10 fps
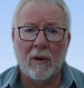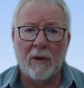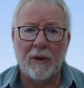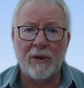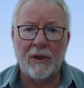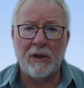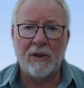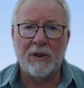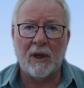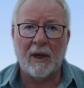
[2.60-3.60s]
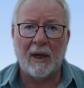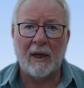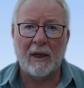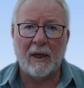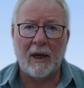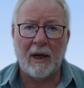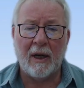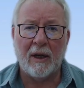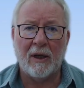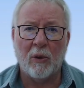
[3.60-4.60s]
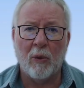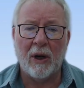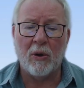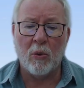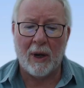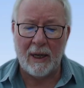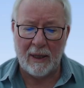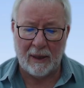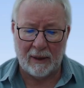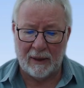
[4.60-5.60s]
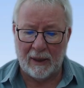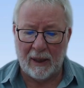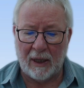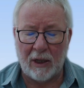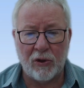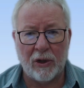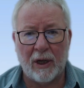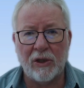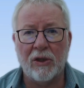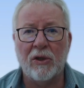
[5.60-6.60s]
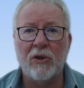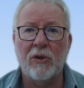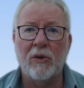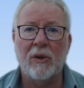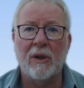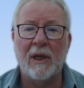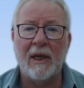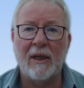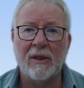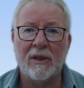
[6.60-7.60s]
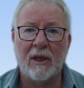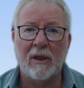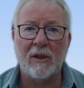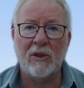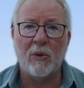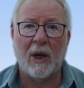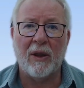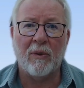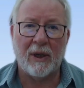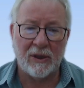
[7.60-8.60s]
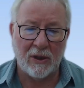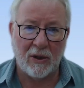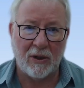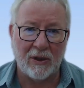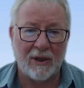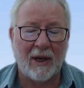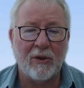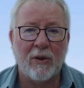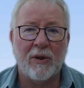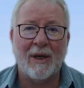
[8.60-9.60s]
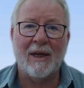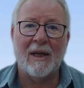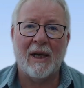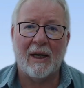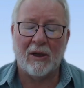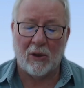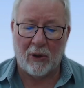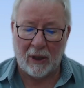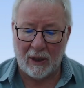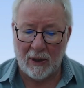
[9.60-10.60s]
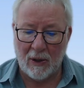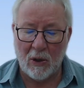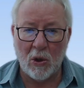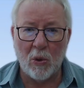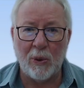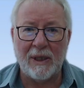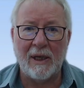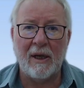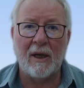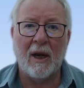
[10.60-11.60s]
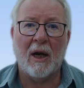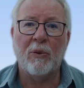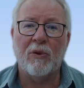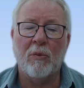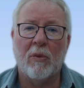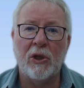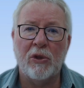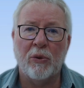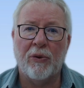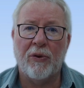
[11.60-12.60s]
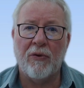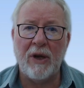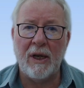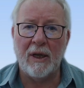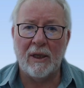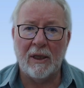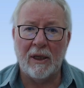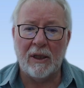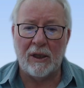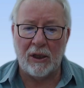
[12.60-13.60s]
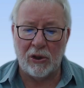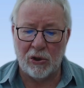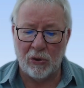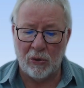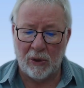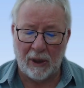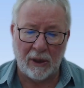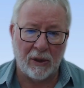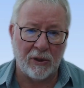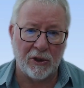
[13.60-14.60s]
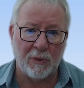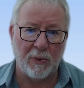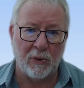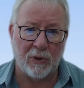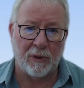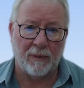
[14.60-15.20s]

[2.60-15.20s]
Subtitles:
This is LLA 101, an introduction to legal skills, or otherwise known as how to think like a lawyer. We're dealing now with Module 3, the issue in dispute.